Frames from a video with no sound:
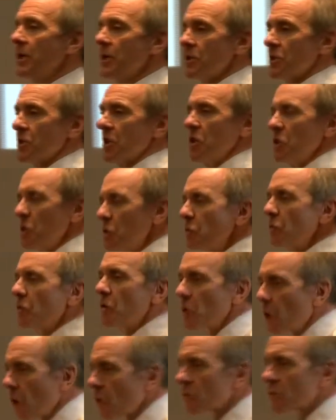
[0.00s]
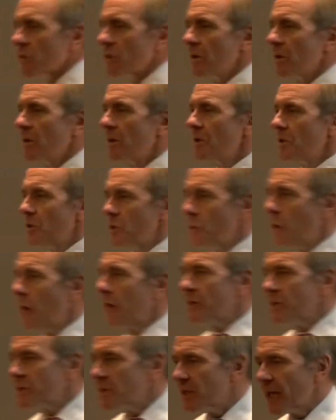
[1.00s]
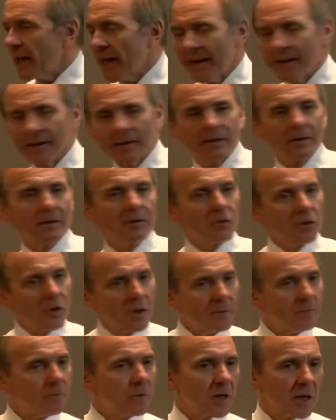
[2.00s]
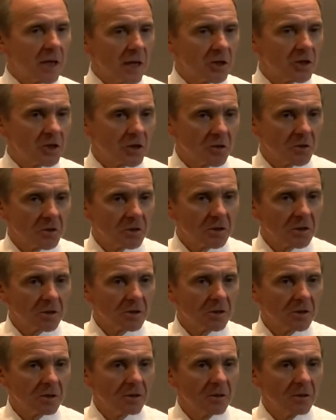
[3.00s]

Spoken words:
is you've got to understand the implications